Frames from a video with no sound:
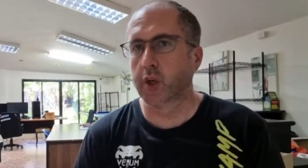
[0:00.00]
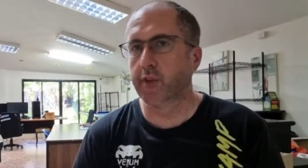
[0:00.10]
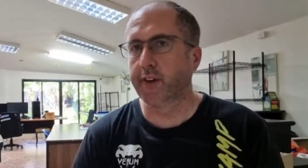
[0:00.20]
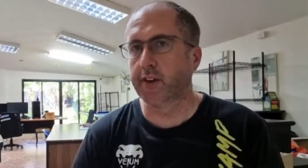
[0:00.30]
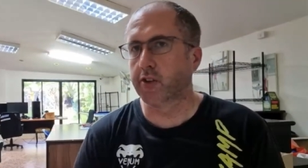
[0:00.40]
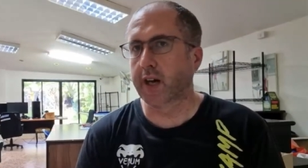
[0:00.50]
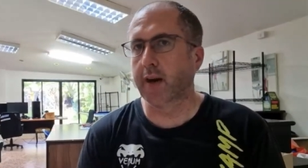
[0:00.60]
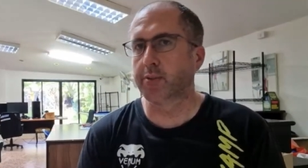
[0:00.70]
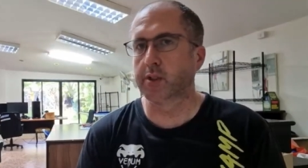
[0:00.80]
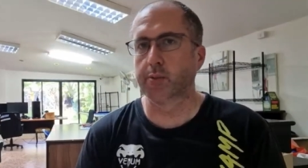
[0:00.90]
move it or
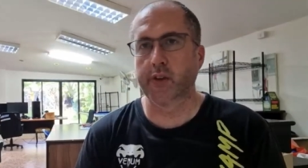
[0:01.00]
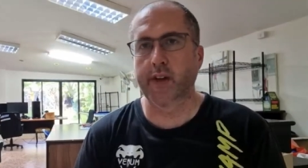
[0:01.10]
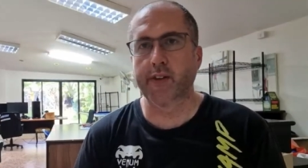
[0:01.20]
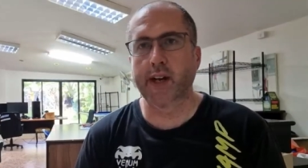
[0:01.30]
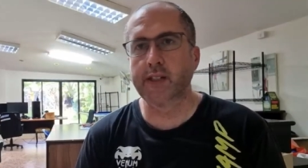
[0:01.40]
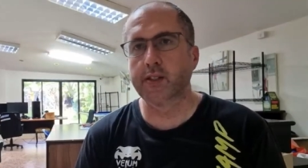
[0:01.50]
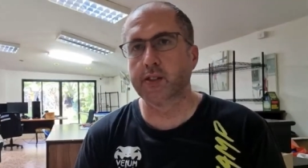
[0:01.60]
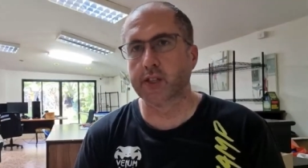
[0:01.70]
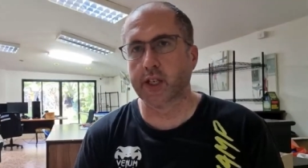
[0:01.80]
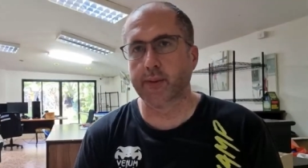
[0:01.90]
helps them with their
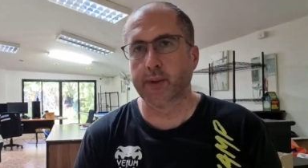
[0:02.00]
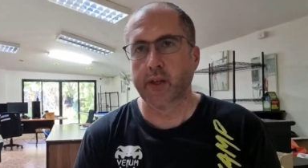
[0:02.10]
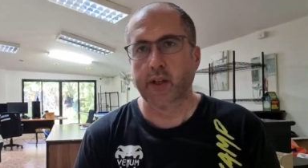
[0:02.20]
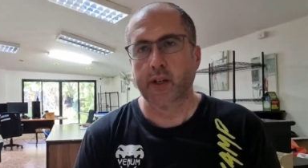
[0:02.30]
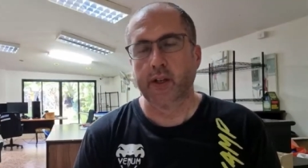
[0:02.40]
relationship.